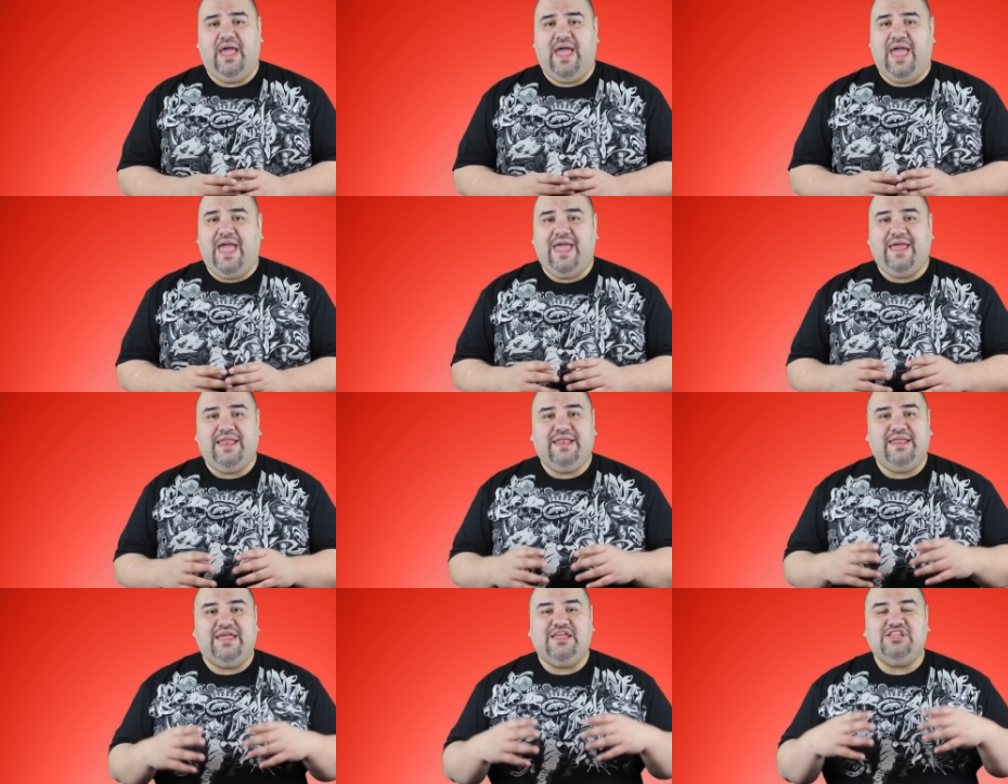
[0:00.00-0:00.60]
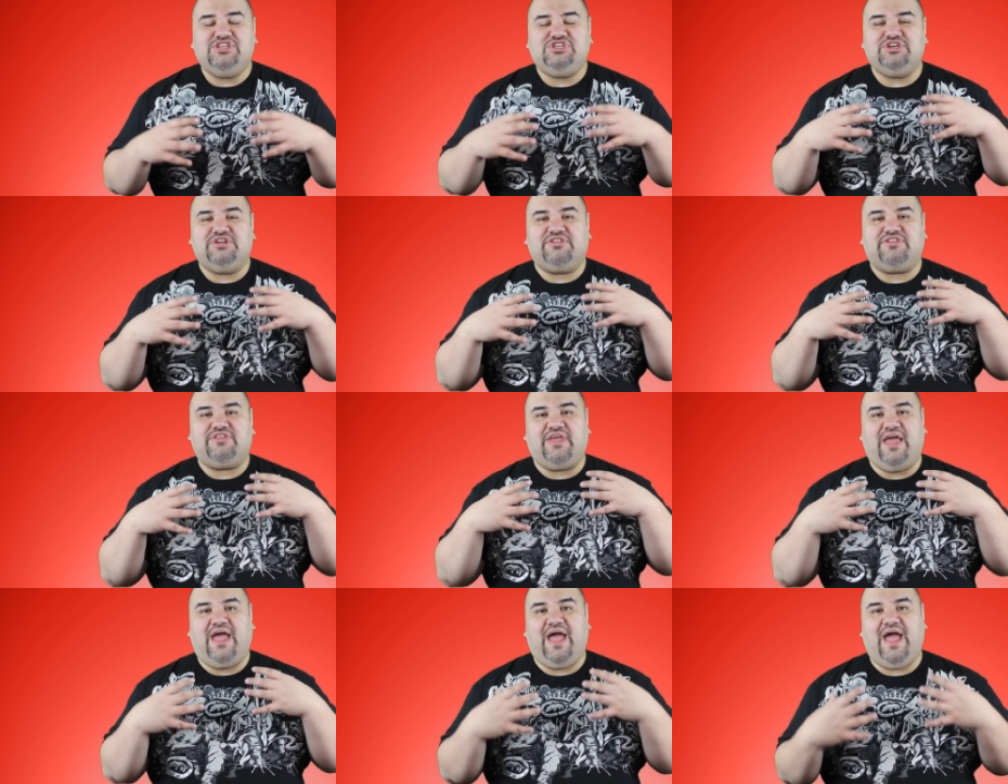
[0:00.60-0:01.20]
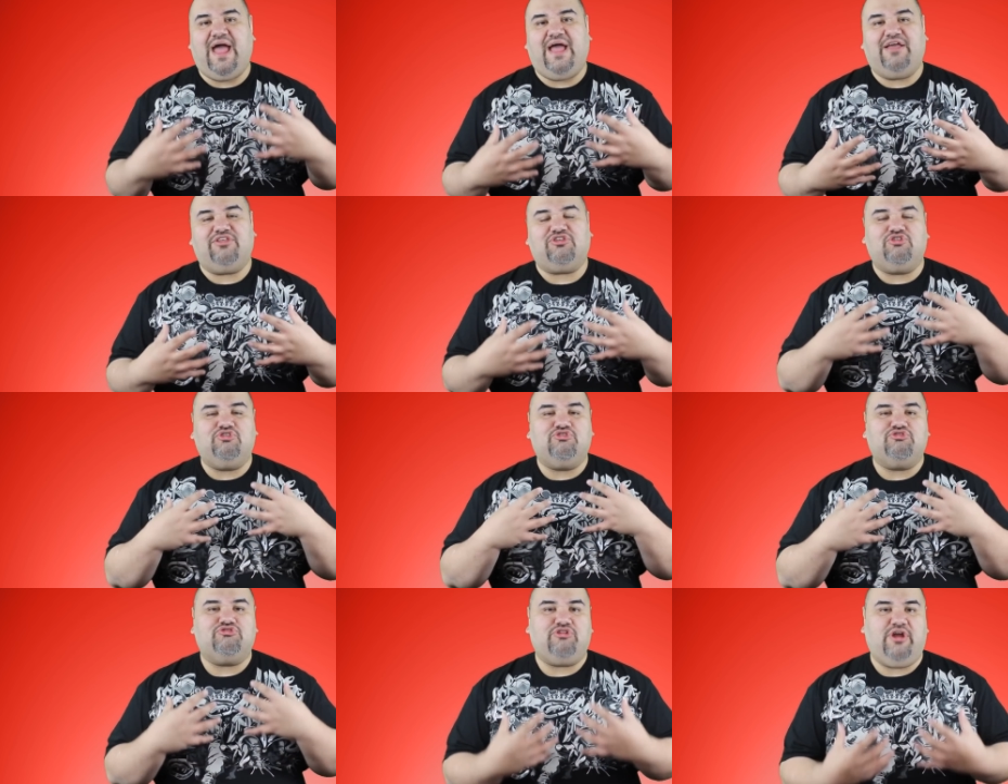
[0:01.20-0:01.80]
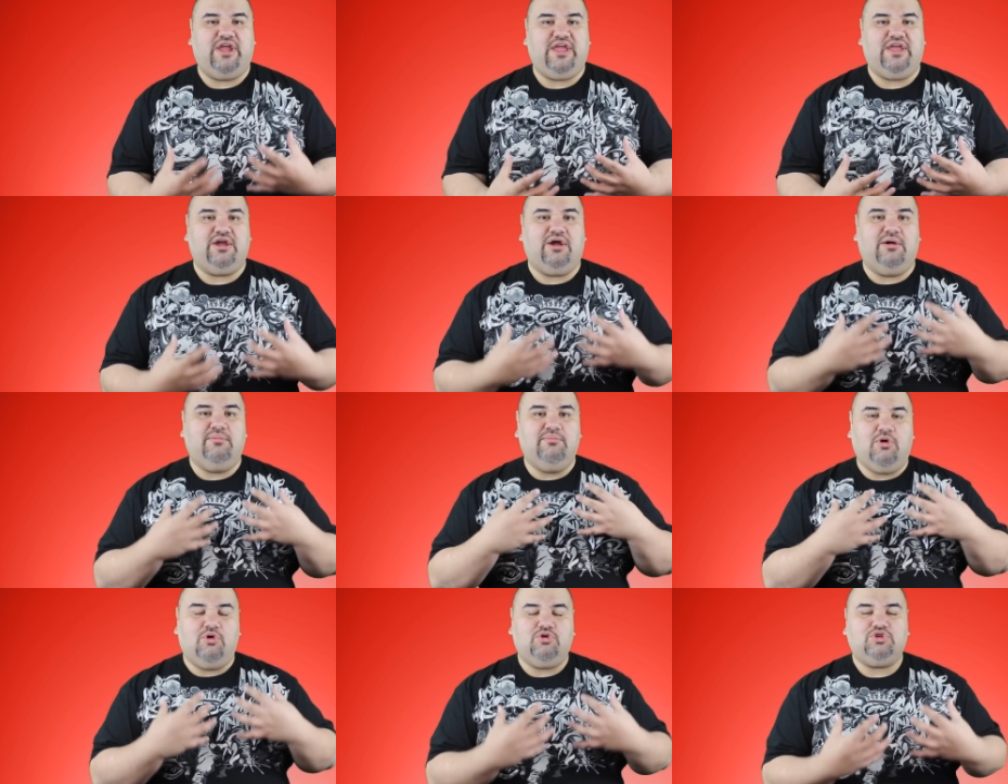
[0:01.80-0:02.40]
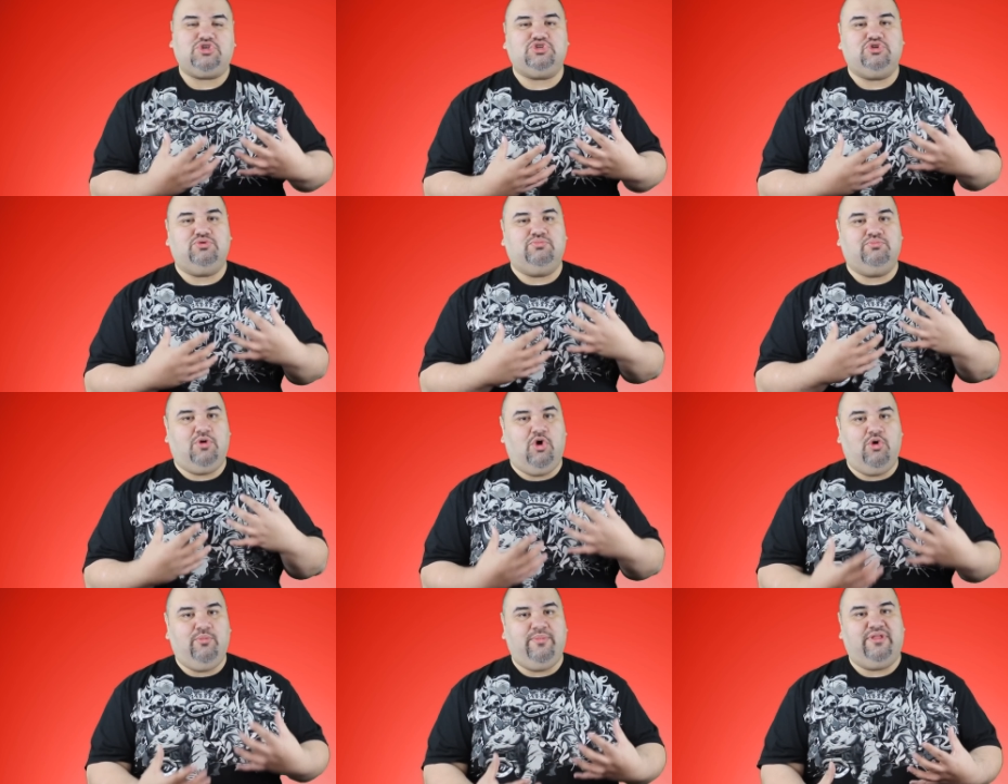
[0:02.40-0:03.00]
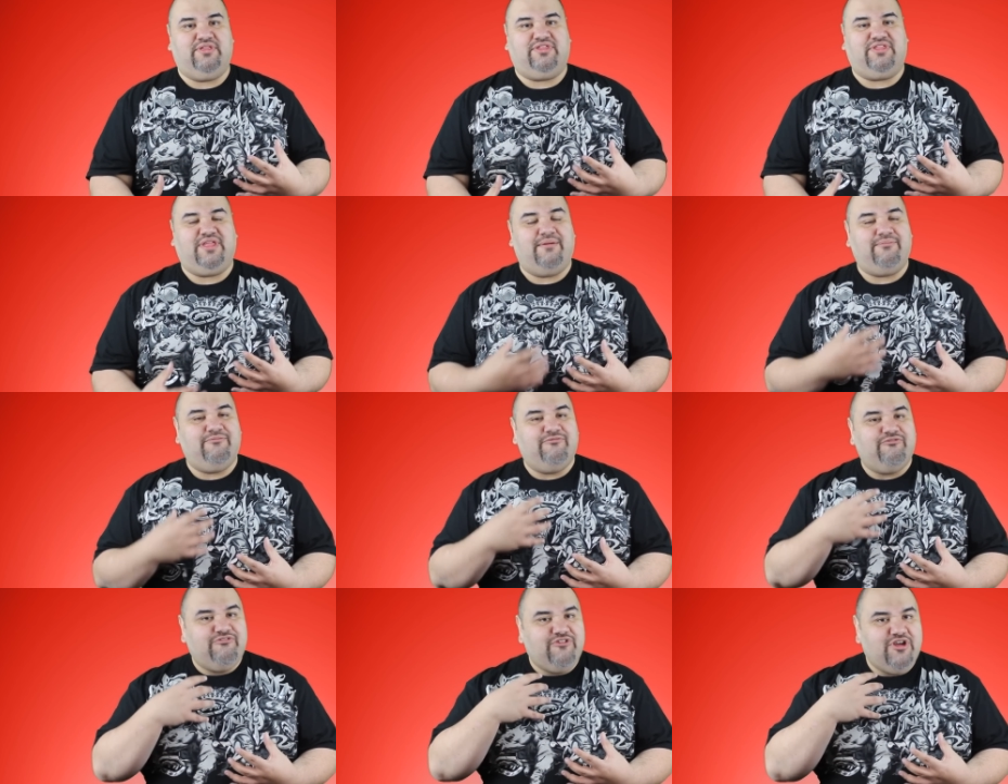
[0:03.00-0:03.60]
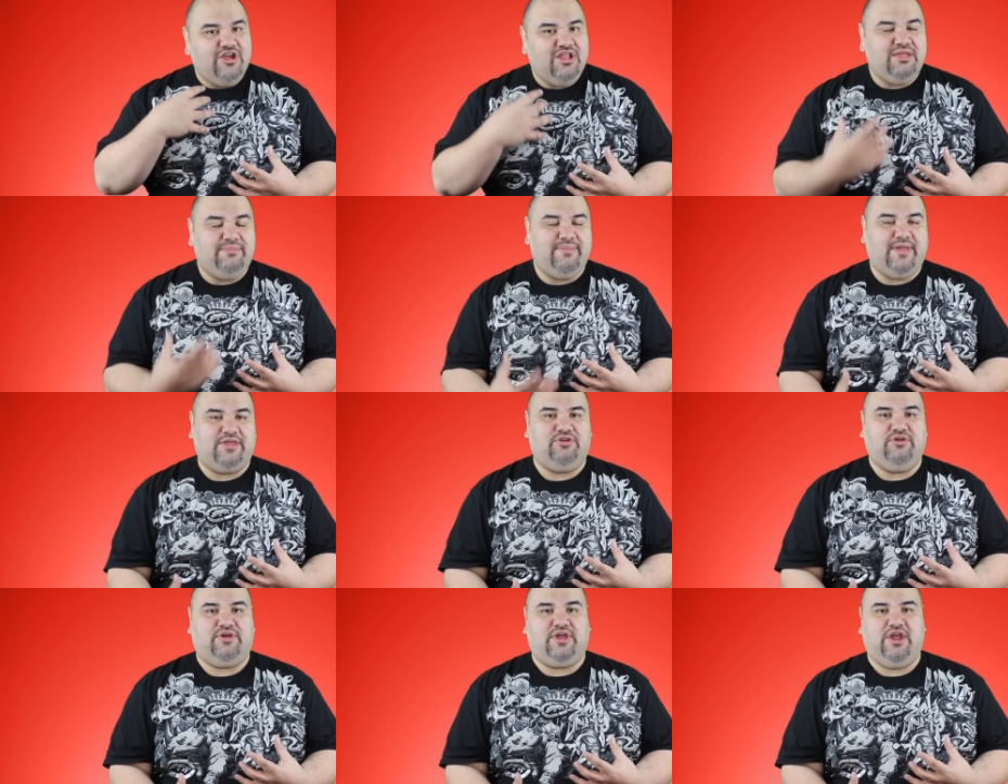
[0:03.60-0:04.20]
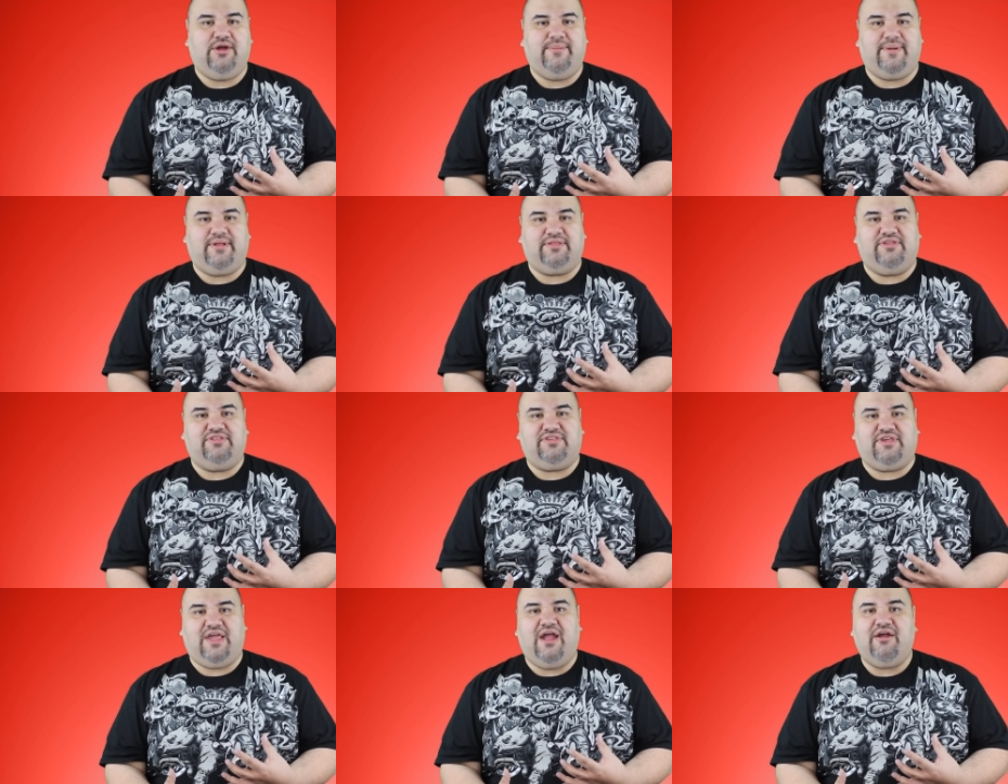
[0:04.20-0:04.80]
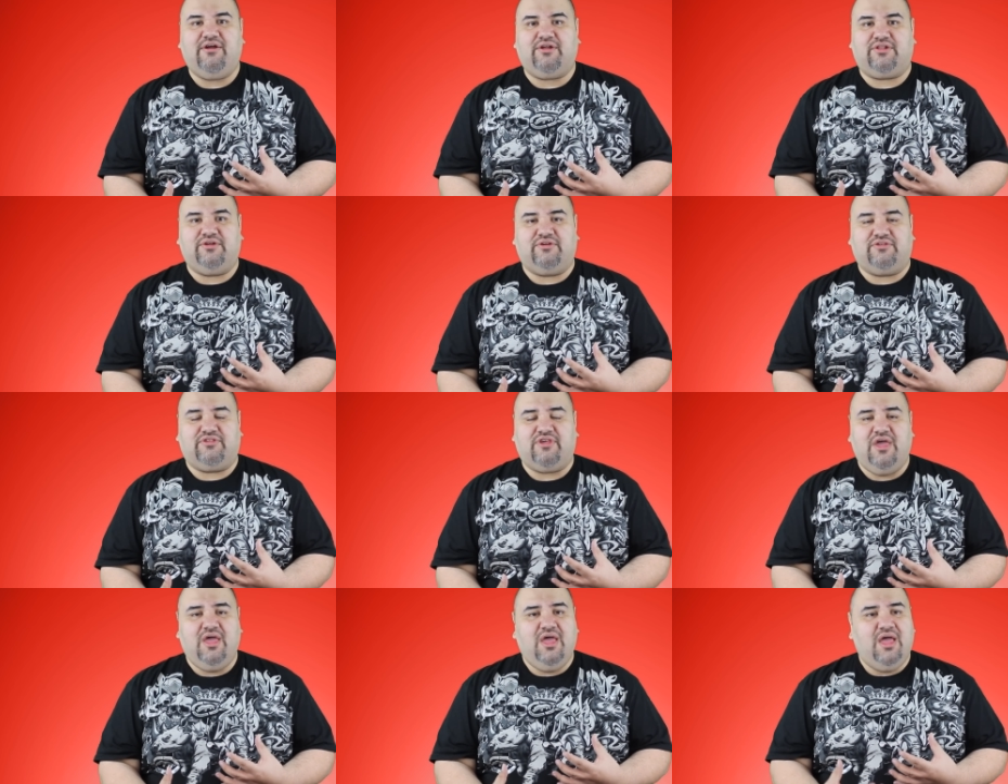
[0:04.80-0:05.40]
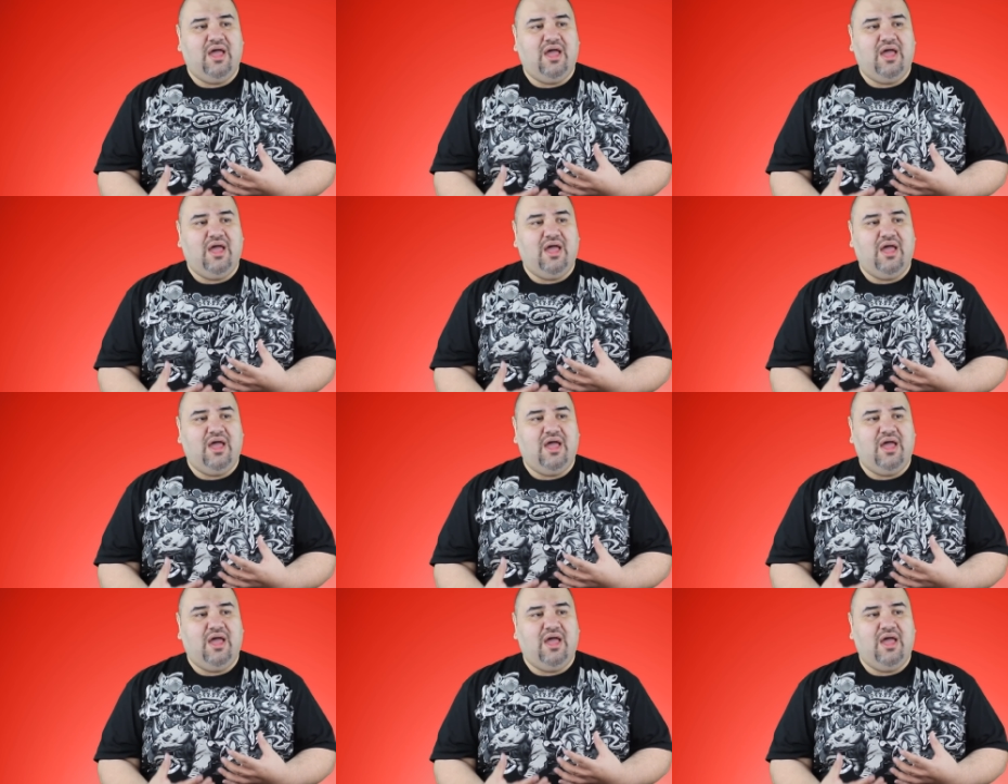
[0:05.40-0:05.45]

And it just has great emotional moments that really make you care about these characters.